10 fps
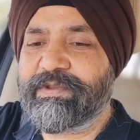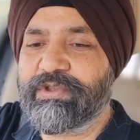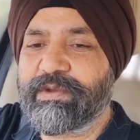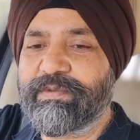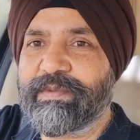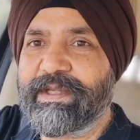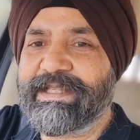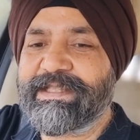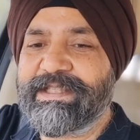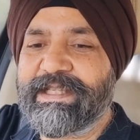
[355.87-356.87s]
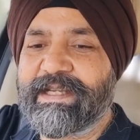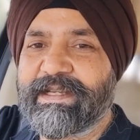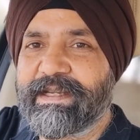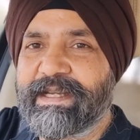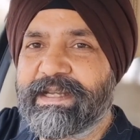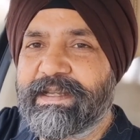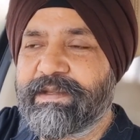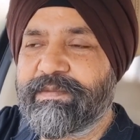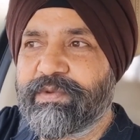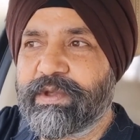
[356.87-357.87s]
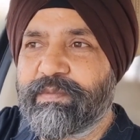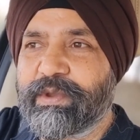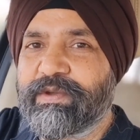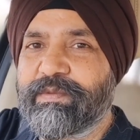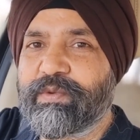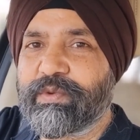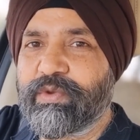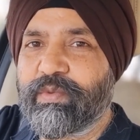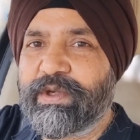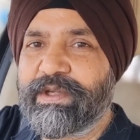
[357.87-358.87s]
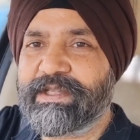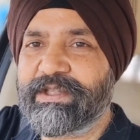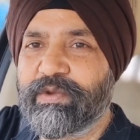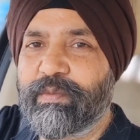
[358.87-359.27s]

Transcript: software is needed. And if you are one of those who are ready to